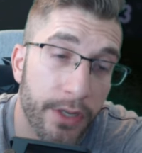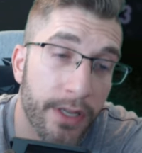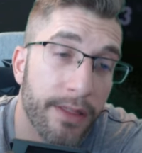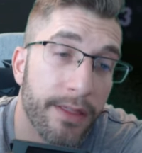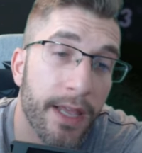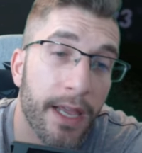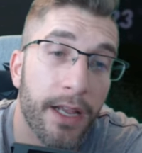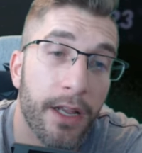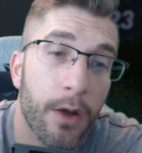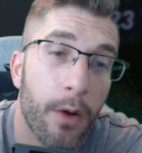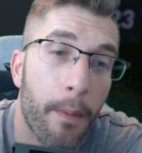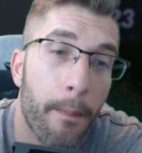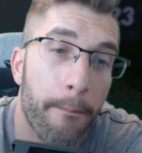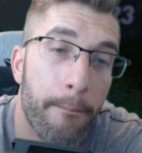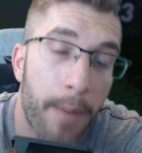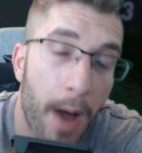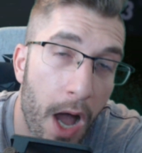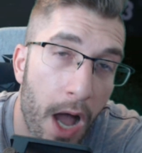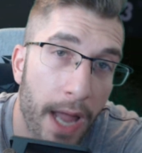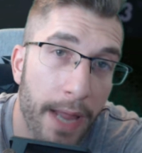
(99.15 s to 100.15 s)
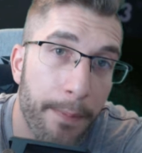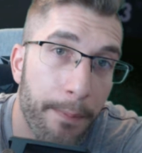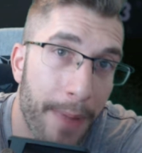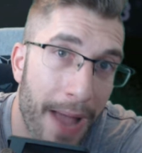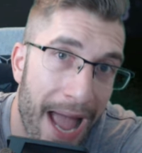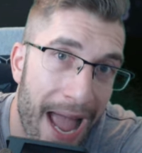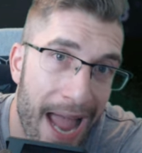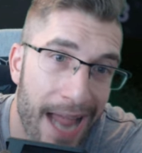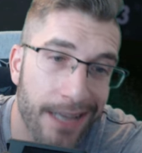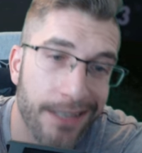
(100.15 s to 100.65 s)
you can then go and buy
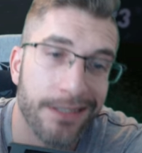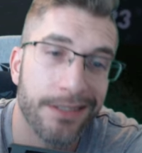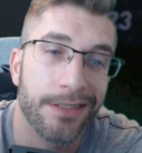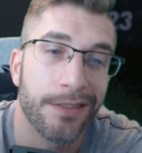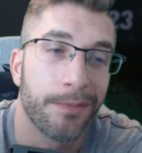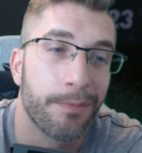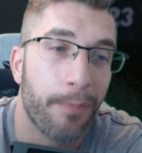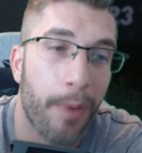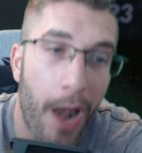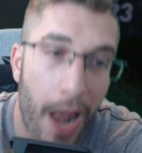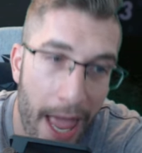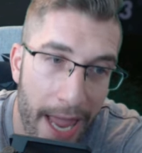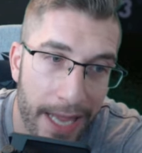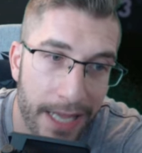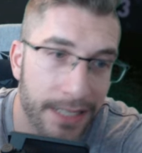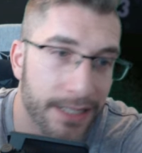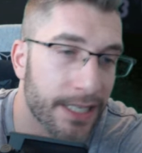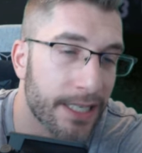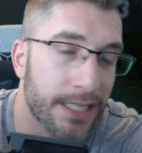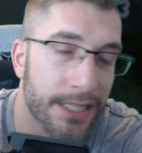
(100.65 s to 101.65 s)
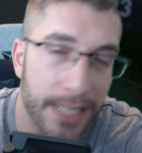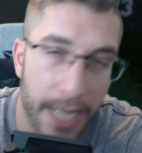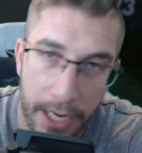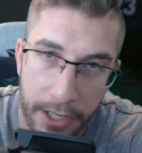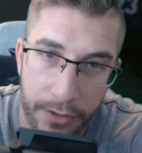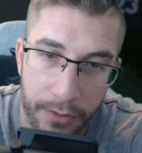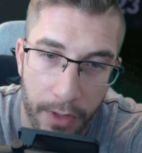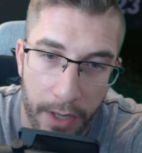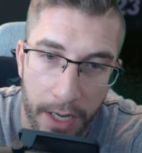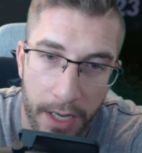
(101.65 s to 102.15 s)
packs and players,
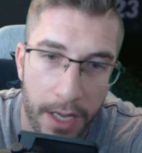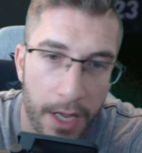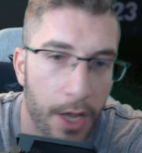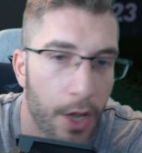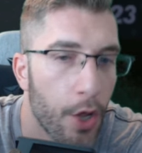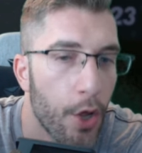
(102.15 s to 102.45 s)
etc.,